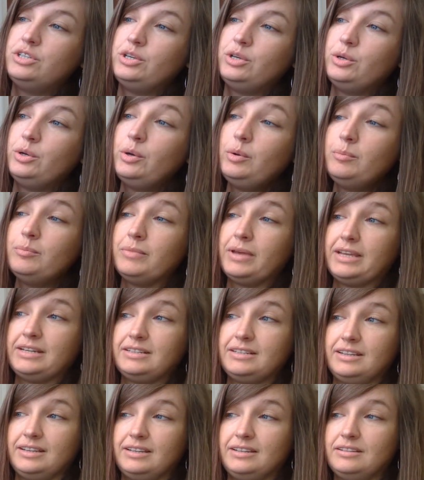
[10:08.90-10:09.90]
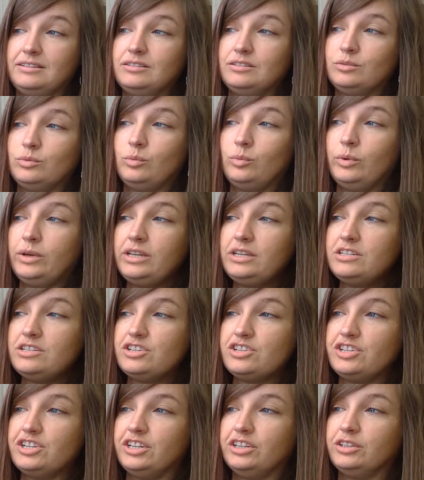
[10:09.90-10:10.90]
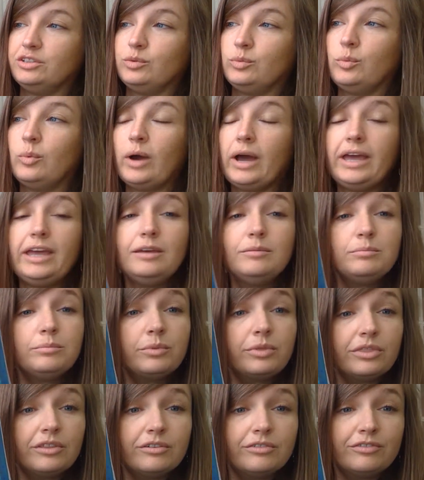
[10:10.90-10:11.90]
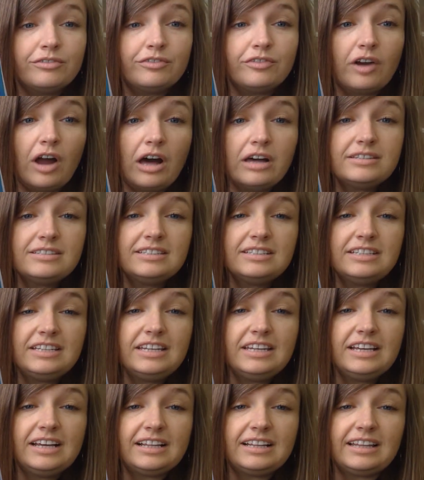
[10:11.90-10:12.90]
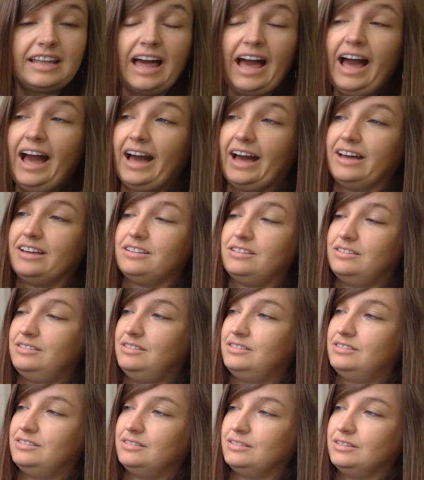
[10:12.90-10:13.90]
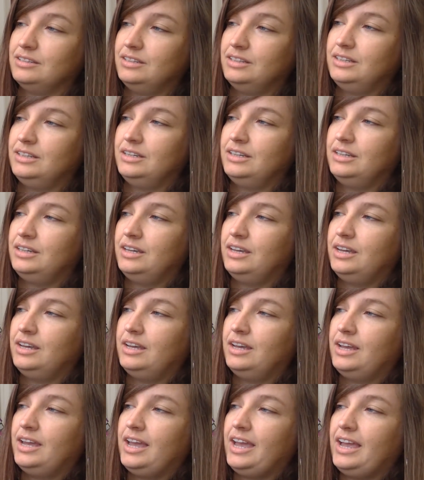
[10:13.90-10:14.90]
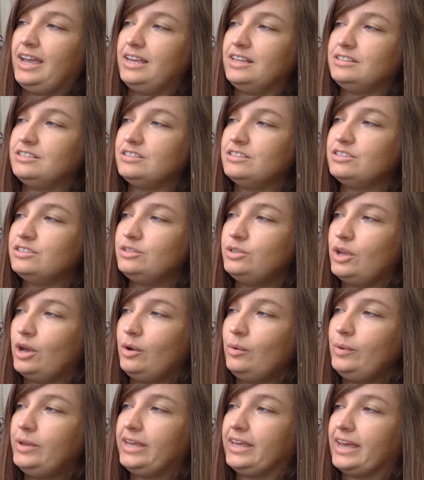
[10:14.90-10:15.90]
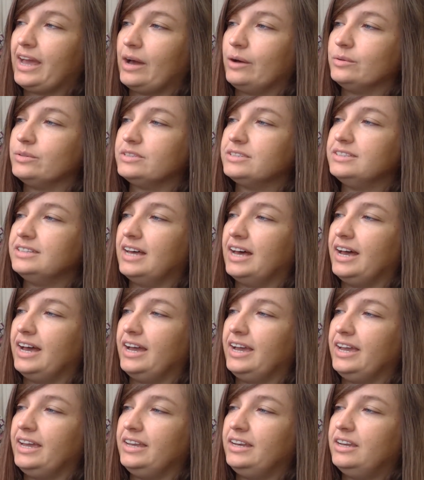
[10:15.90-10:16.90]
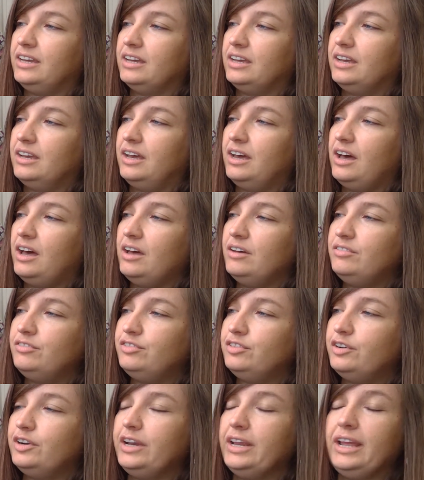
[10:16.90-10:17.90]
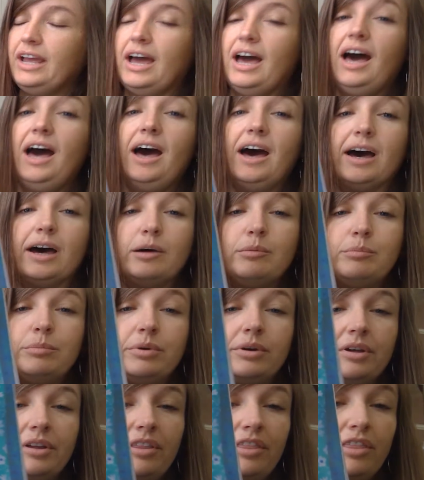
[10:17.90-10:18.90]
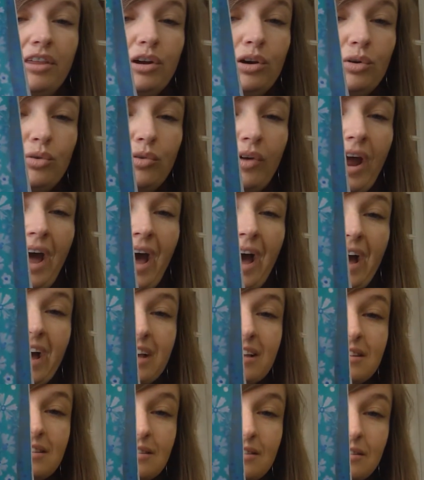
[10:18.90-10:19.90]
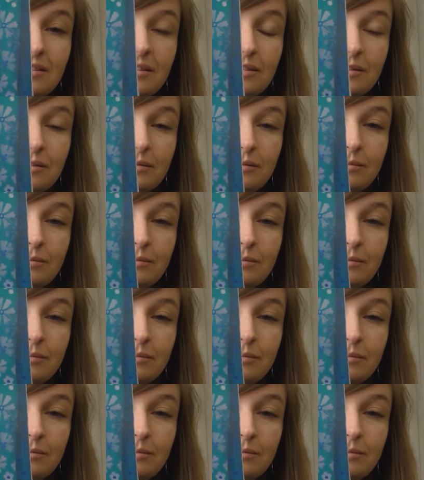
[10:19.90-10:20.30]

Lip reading: two mittens, windshield wipe the frosty glass. It's snowing outside, covering up the grass.